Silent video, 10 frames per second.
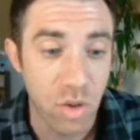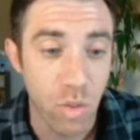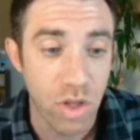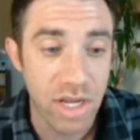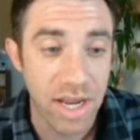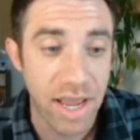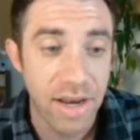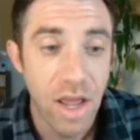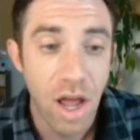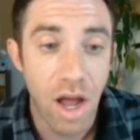we're looking at,
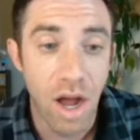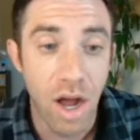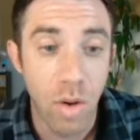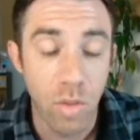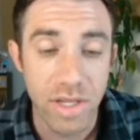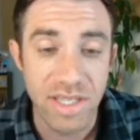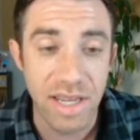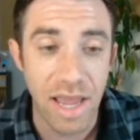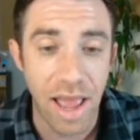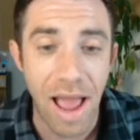let's
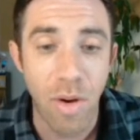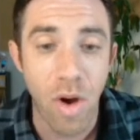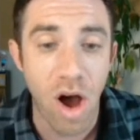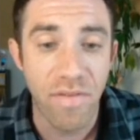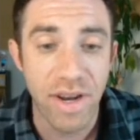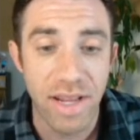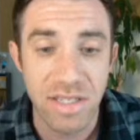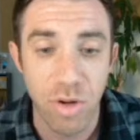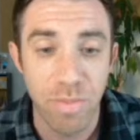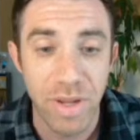see, how often has
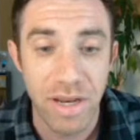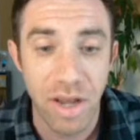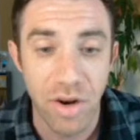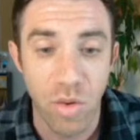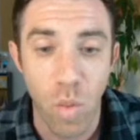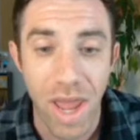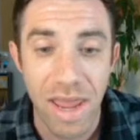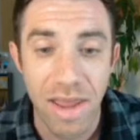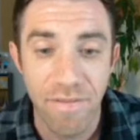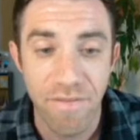someone bid an
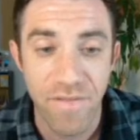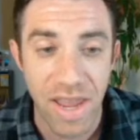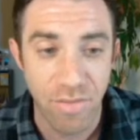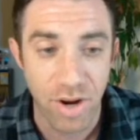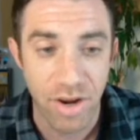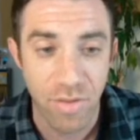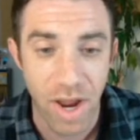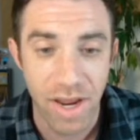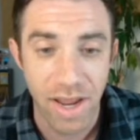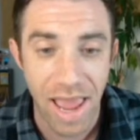away favorite,
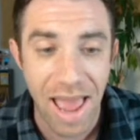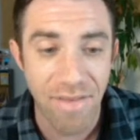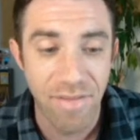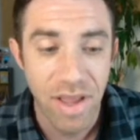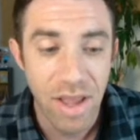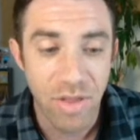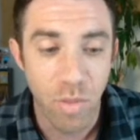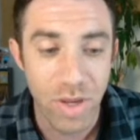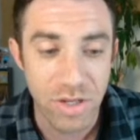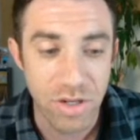right? Have the
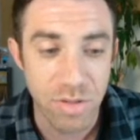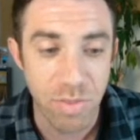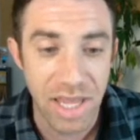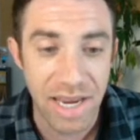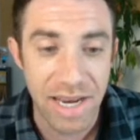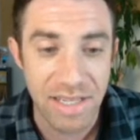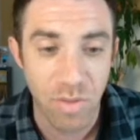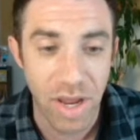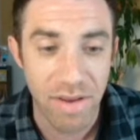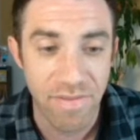Wizards played as
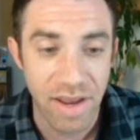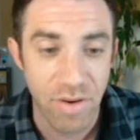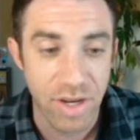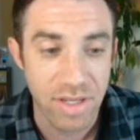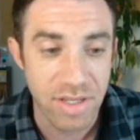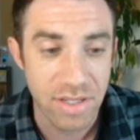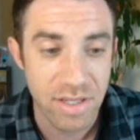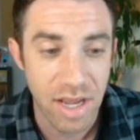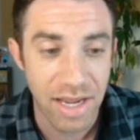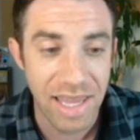away favorites?
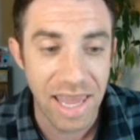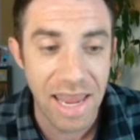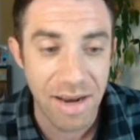I can't